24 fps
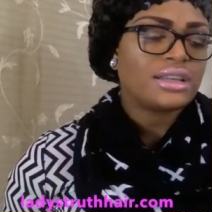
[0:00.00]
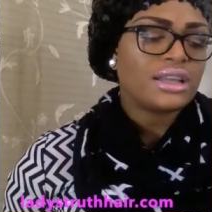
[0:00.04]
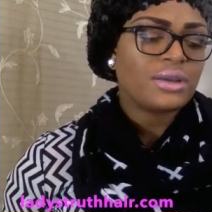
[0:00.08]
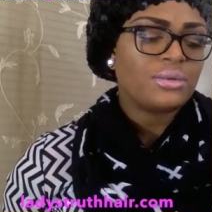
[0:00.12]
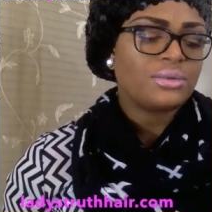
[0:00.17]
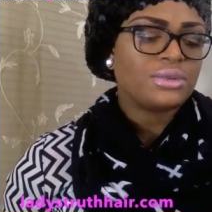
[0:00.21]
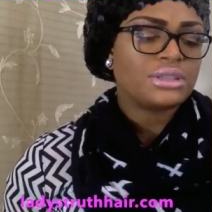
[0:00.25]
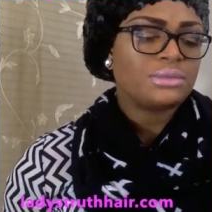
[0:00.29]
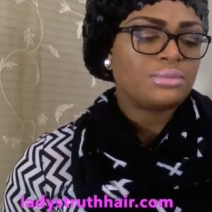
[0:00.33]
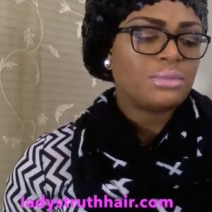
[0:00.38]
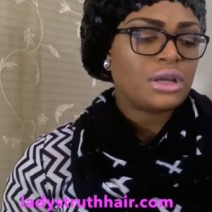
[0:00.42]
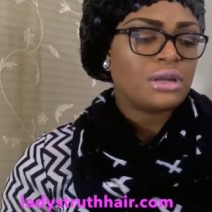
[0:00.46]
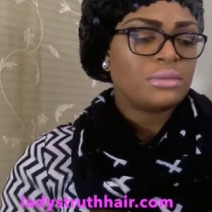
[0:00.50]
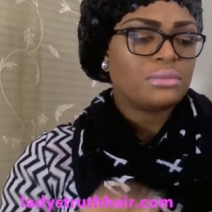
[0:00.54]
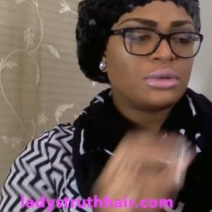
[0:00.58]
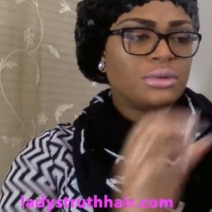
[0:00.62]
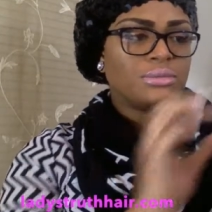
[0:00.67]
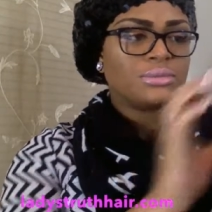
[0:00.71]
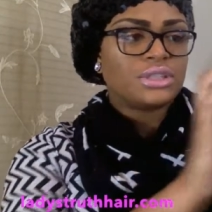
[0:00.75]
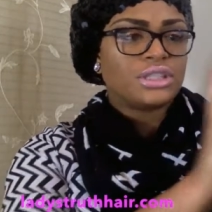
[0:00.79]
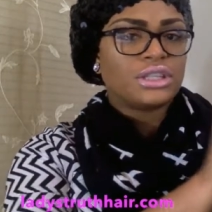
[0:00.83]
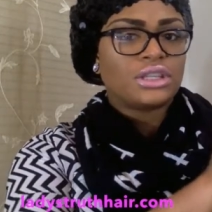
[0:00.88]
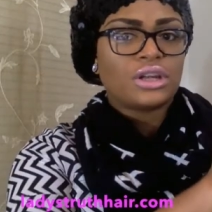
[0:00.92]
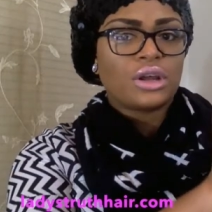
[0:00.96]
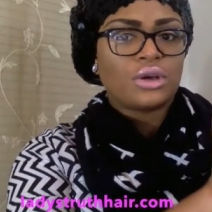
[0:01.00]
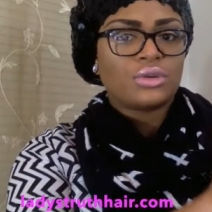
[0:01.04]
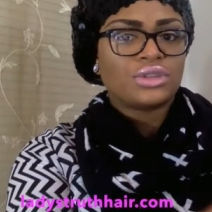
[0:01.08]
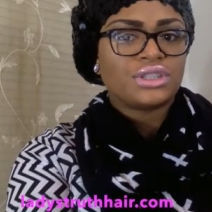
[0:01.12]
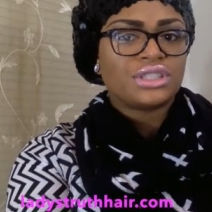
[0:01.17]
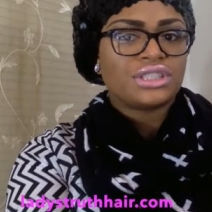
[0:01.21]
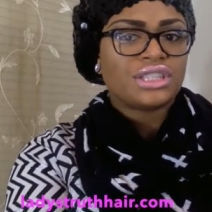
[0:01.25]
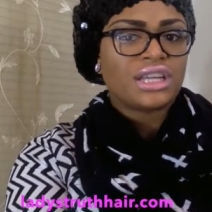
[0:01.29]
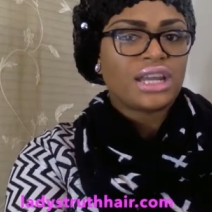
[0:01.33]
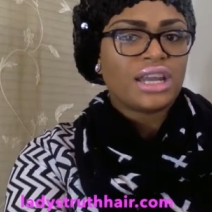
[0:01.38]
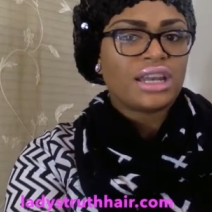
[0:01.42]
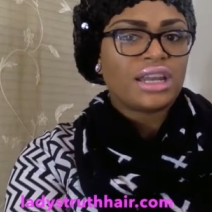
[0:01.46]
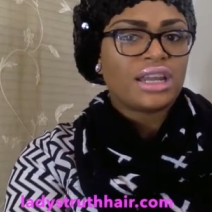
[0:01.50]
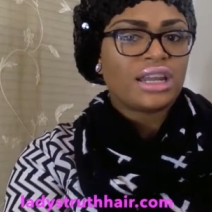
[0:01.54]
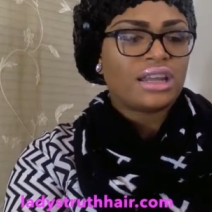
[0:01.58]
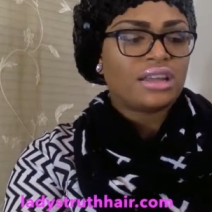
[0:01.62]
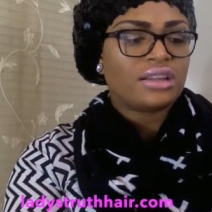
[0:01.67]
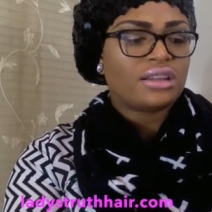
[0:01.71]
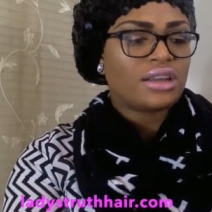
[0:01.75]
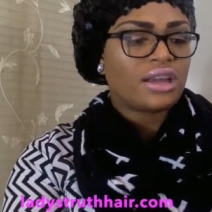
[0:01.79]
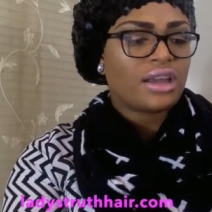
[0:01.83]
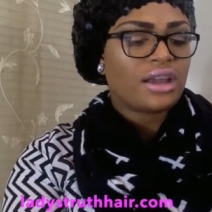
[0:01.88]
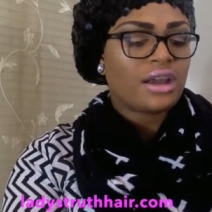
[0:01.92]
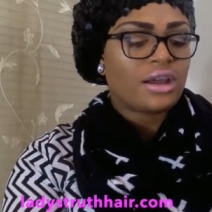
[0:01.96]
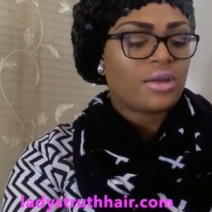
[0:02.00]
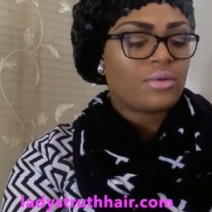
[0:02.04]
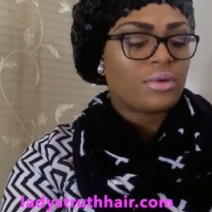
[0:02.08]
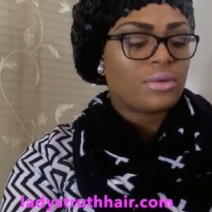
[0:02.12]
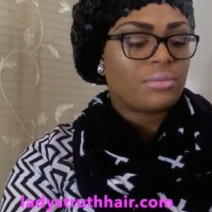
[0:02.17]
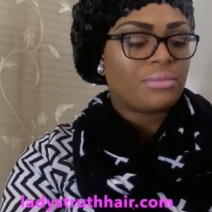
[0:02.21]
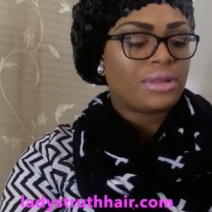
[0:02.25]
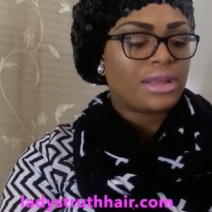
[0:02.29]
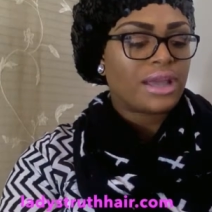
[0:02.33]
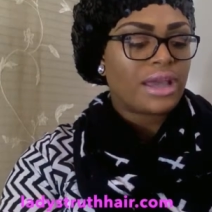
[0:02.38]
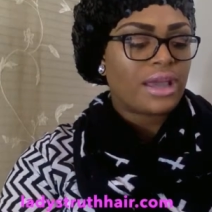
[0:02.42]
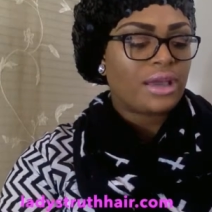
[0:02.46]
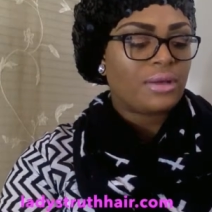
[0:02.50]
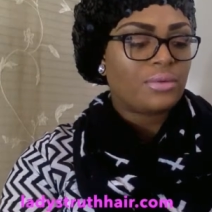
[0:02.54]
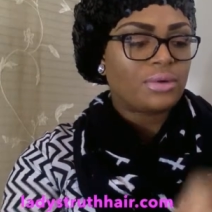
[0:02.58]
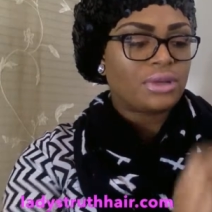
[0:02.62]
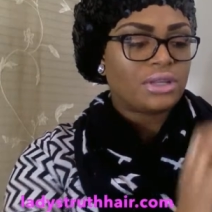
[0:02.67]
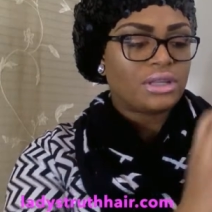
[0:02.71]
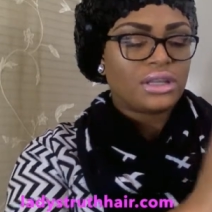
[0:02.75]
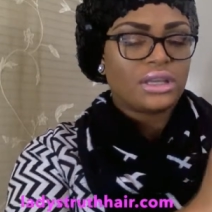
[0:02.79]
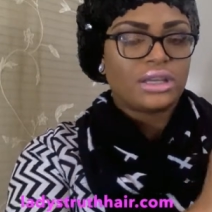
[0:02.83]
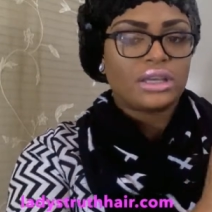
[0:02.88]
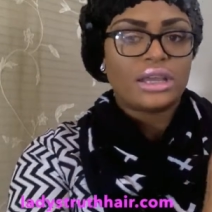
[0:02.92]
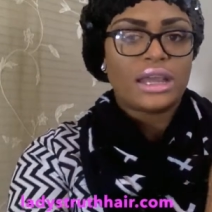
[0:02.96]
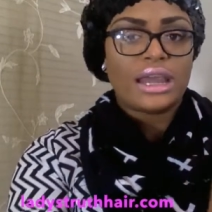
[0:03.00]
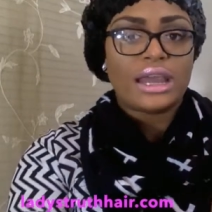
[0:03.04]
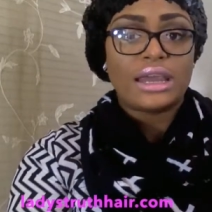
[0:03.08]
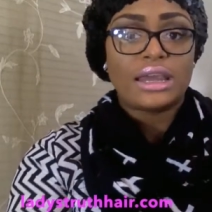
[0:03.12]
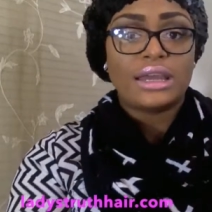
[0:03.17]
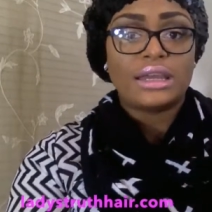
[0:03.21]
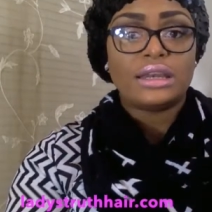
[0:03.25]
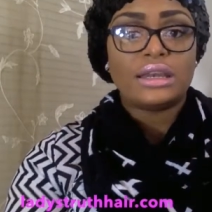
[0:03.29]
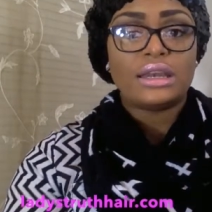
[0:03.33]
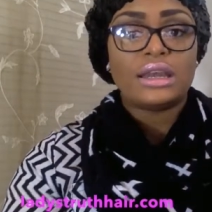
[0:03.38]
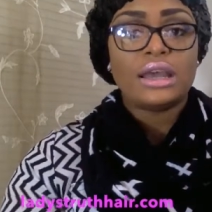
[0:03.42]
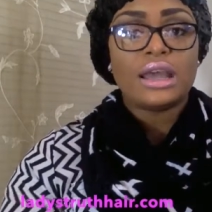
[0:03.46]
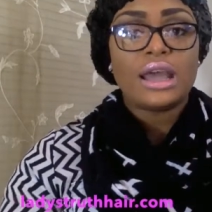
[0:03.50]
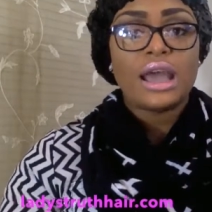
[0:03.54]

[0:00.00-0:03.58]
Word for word: there was minimum to no shedding in the hair when playing with it, and